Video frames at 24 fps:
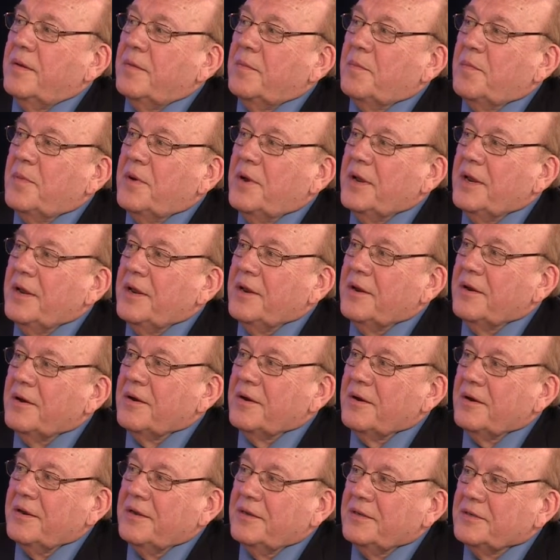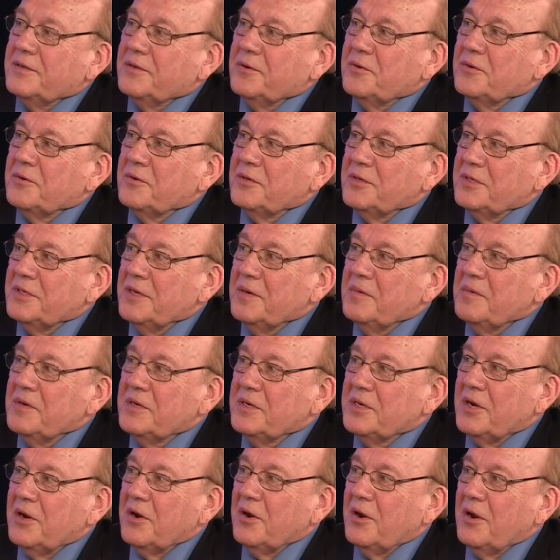Pioneer and Soldier
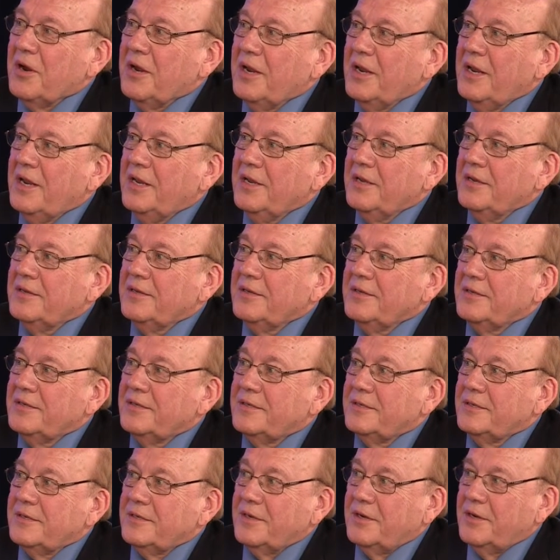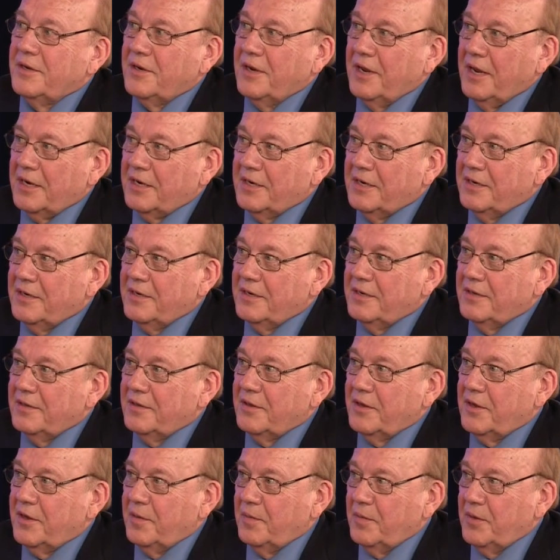Cemetery is connected to
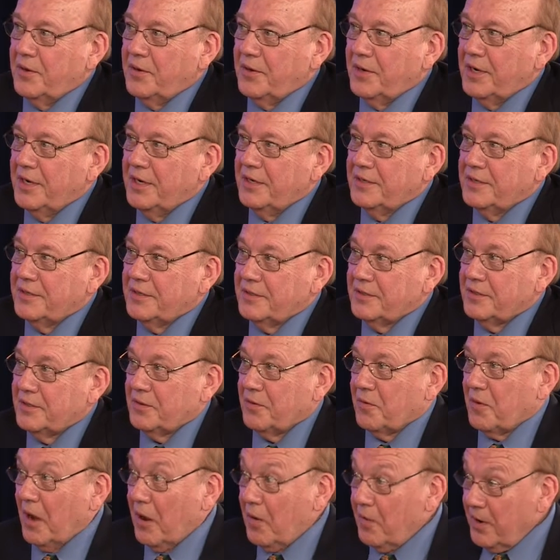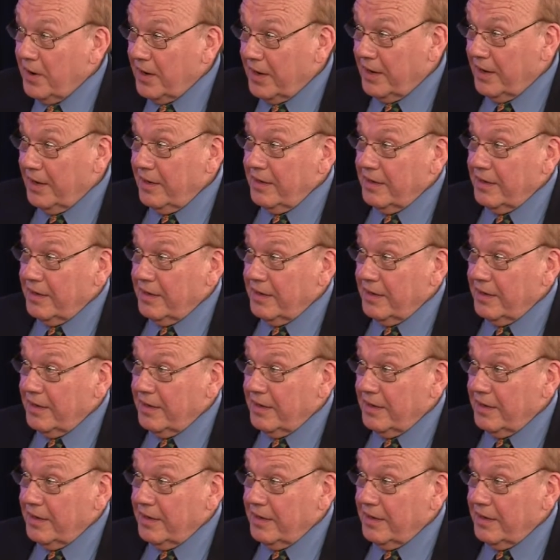the communities surrounding it.